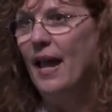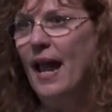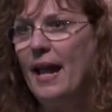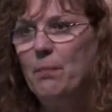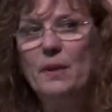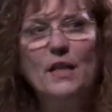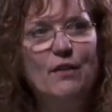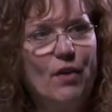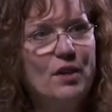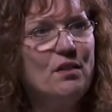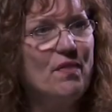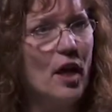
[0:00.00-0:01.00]
And many of
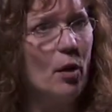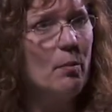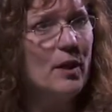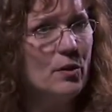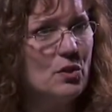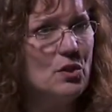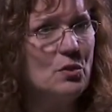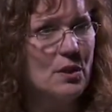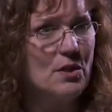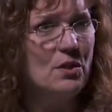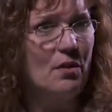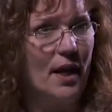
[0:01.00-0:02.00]
our developmental
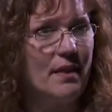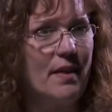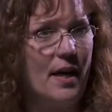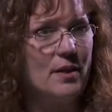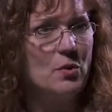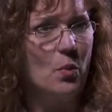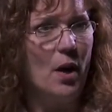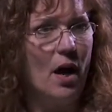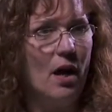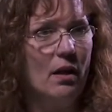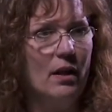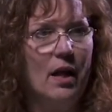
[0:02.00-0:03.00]
students are like that as
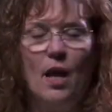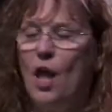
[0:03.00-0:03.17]
well.